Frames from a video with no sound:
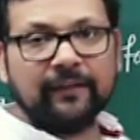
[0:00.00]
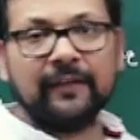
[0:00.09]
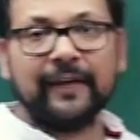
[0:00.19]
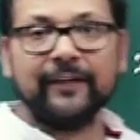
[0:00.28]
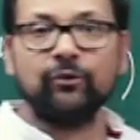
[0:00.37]

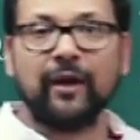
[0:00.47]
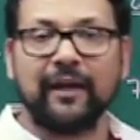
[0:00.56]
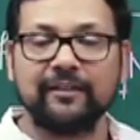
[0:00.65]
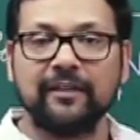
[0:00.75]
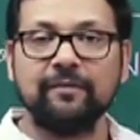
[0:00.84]

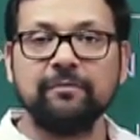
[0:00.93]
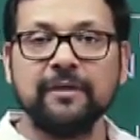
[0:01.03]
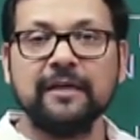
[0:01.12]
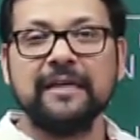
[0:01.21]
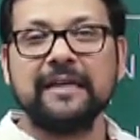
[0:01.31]
radioactive,
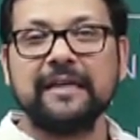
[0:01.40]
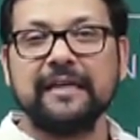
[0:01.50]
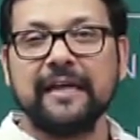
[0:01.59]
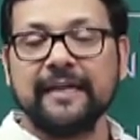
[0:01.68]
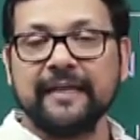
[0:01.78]

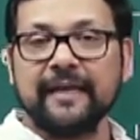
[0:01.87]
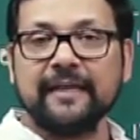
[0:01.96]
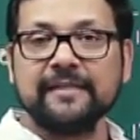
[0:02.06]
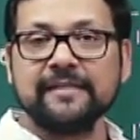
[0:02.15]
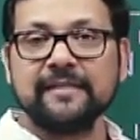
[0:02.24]
it
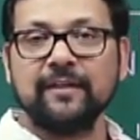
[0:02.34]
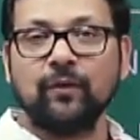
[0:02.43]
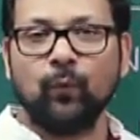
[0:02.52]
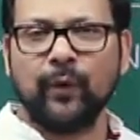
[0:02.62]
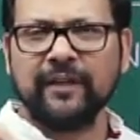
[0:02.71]
is
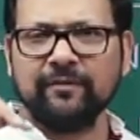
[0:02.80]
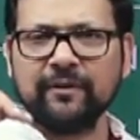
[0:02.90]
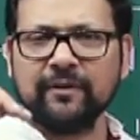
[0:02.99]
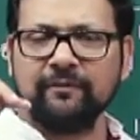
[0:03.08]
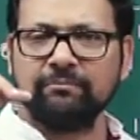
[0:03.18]

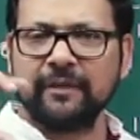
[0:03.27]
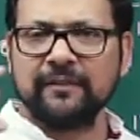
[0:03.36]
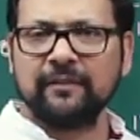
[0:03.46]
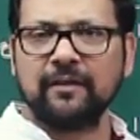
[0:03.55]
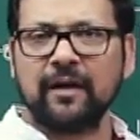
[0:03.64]
whenever
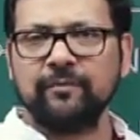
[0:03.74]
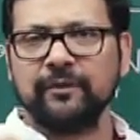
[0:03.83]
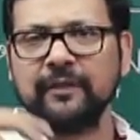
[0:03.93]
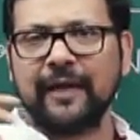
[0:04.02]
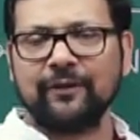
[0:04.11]
in
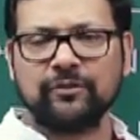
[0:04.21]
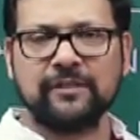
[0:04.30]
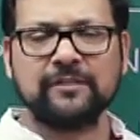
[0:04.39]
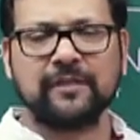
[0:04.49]
carbon nitrogen